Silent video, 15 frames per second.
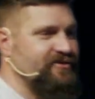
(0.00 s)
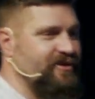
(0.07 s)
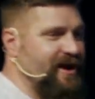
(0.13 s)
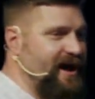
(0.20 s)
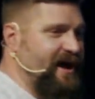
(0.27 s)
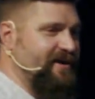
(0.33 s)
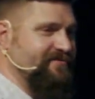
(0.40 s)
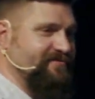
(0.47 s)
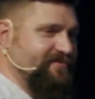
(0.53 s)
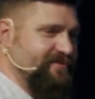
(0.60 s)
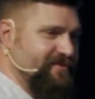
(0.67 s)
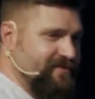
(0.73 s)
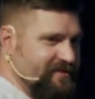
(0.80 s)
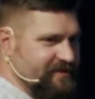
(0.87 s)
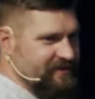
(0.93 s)
drive?
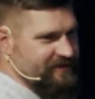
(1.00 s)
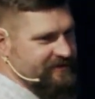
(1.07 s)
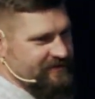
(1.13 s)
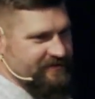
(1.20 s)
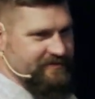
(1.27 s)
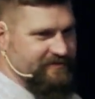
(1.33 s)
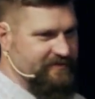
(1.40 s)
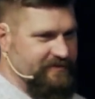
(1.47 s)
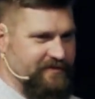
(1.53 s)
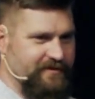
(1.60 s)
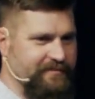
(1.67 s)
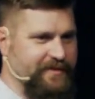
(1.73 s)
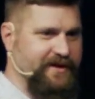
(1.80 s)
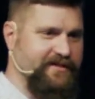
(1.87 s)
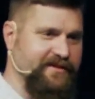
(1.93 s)

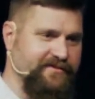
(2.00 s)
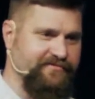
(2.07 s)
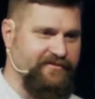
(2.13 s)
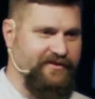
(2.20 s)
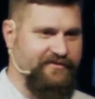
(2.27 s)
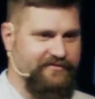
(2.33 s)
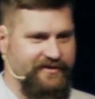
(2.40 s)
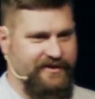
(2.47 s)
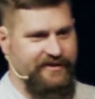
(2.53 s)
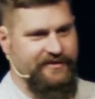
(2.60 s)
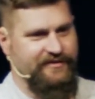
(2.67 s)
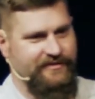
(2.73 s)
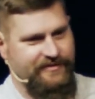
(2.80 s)
Oh man, that's frustrating.